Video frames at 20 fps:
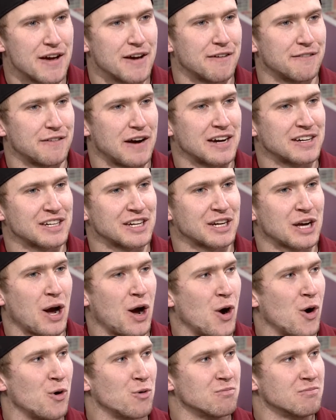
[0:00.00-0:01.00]
Finding a
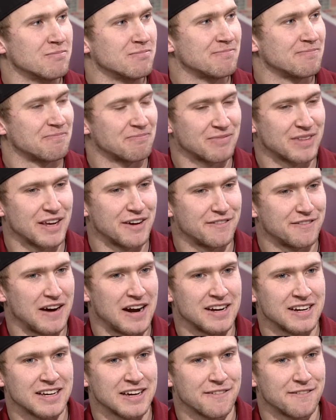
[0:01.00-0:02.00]
home,
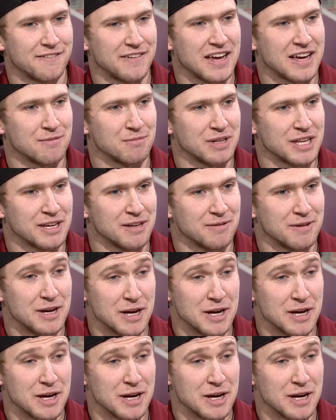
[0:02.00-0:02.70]
finding a family,